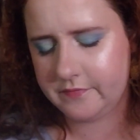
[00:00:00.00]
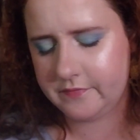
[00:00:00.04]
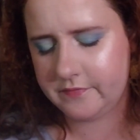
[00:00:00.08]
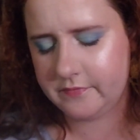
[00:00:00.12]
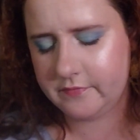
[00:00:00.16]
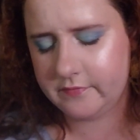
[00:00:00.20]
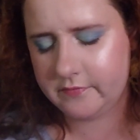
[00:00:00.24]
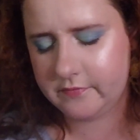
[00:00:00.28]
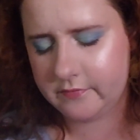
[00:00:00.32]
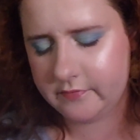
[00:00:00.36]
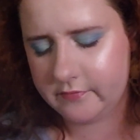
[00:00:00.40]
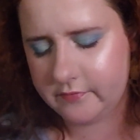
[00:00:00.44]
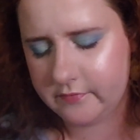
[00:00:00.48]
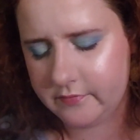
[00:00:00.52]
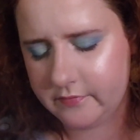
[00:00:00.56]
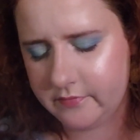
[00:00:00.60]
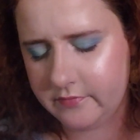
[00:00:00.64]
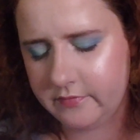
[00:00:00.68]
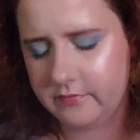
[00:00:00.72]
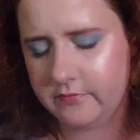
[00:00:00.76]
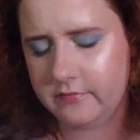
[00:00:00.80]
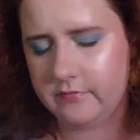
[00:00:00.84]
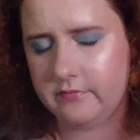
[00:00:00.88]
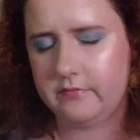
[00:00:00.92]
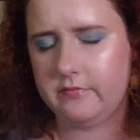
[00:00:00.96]

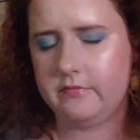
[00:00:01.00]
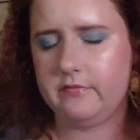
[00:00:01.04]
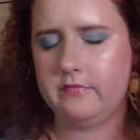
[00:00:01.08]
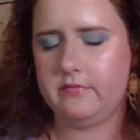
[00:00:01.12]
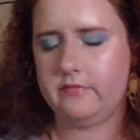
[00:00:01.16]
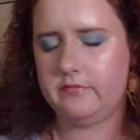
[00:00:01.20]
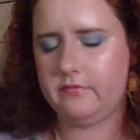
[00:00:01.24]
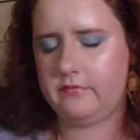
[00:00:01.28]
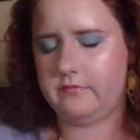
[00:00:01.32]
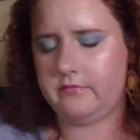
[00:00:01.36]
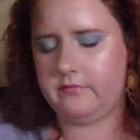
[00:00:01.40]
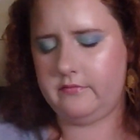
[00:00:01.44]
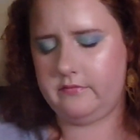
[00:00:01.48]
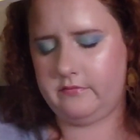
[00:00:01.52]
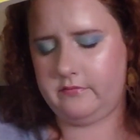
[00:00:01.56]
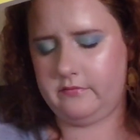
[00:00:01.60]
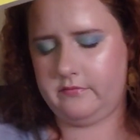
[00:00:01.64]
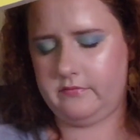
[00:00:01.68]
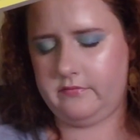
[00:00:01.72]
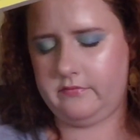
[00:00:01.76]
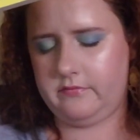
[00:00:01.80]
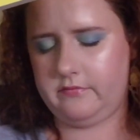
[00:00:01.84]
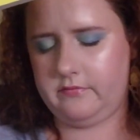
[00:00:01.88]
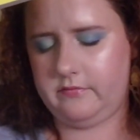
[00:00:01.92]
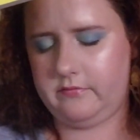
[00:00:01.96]

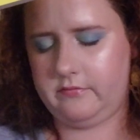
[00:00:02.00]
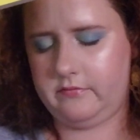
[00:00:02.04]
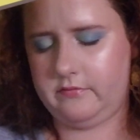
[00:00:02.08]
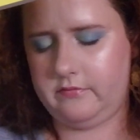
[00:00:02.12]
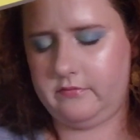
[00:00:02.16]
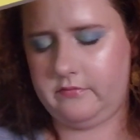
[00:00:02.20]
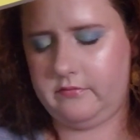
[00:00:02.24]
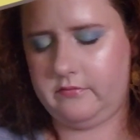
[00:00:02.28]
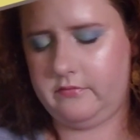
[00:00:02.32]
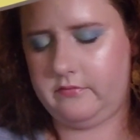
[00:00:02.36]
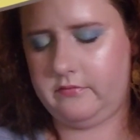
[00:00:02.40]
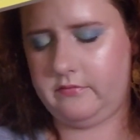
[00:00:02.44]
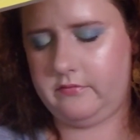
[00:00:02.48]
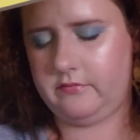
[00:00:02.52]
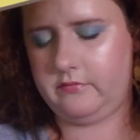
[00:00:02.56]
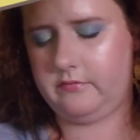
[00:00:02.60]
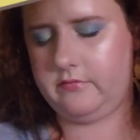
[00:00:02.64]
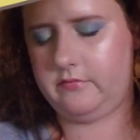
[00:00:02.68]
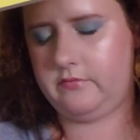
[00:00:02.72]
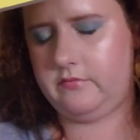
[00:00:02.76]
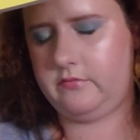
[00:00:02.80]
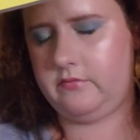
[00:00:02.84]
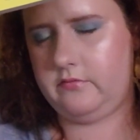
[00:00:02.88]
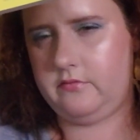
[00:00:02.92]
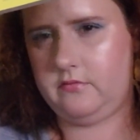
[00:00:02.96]

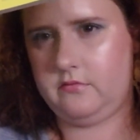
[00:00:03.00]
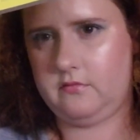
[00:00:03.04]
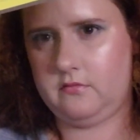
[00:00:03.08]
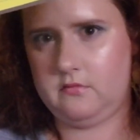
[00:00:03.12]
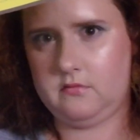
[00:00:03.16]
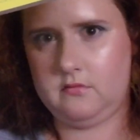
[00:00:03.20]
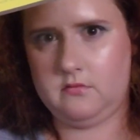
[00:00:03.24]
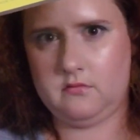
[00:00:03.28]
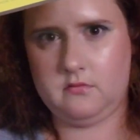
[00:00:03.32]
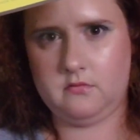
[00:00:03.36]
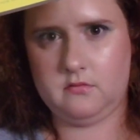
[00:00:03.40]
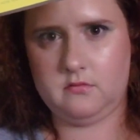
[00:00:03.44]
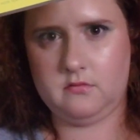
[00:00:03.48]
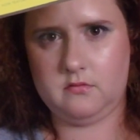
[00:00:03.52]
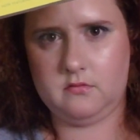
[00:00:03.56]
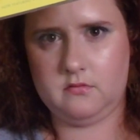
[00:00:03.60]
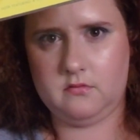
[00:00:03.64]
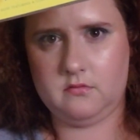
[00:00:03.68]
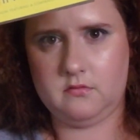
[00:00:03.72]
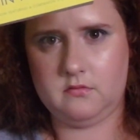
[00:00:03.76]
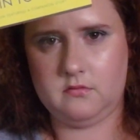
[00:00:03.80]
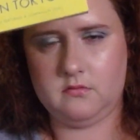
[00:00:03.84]
(no one is talking)